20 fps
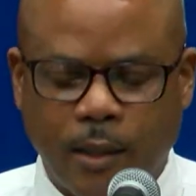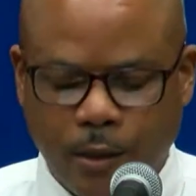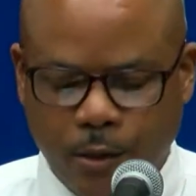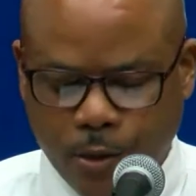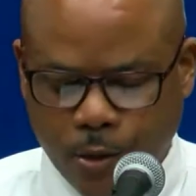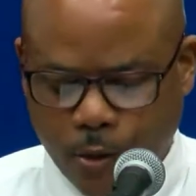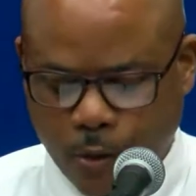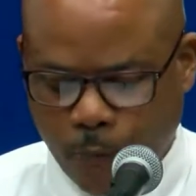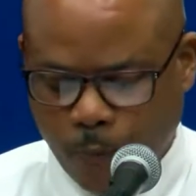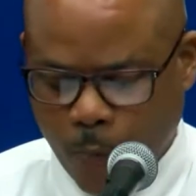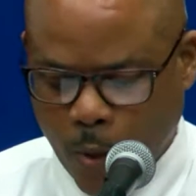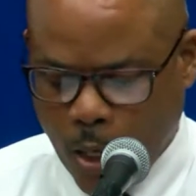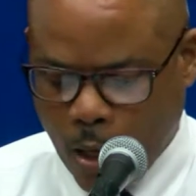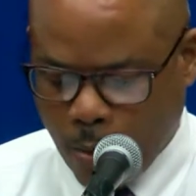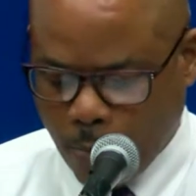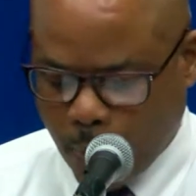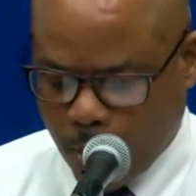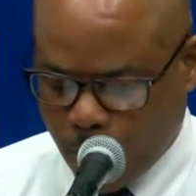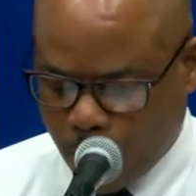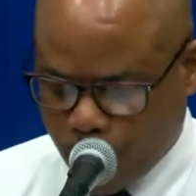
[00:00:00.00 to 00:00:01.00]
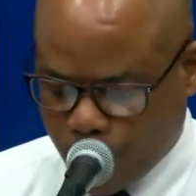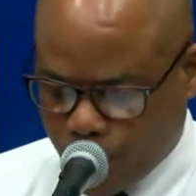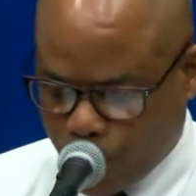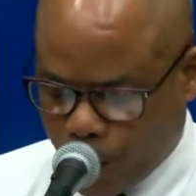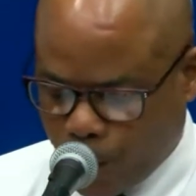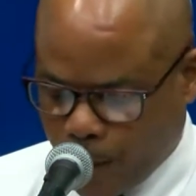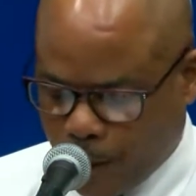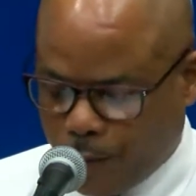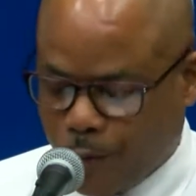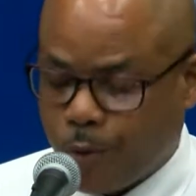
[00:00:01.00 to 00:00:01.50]
and so, but also
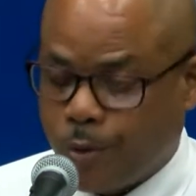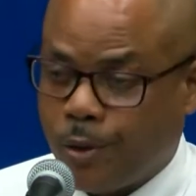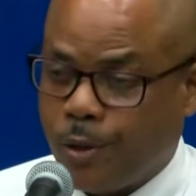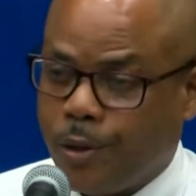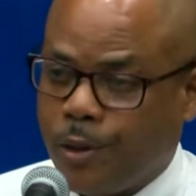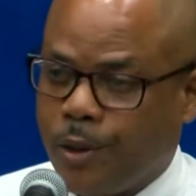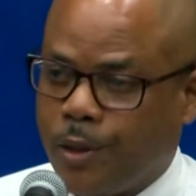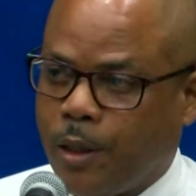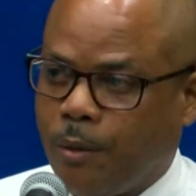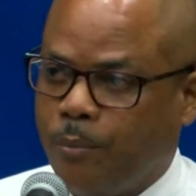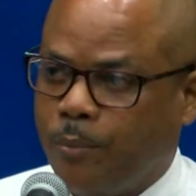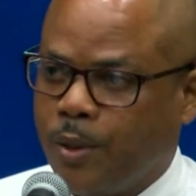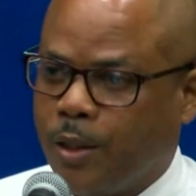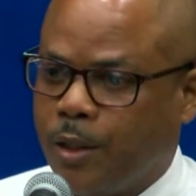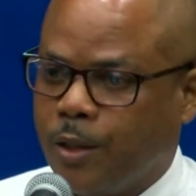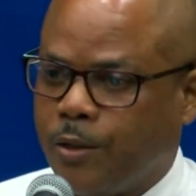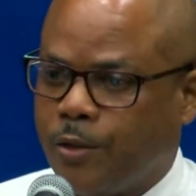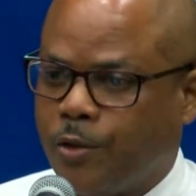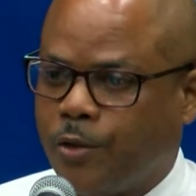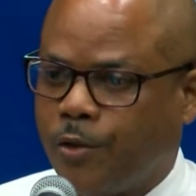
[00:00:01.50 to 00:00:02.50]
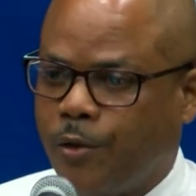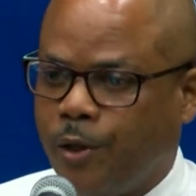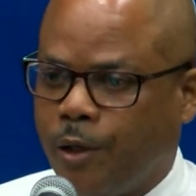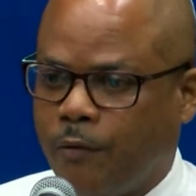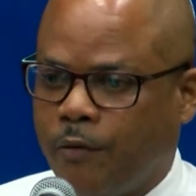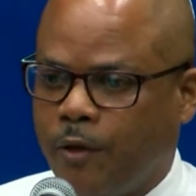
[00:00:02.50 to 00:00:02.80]
you have utility companies. 3 of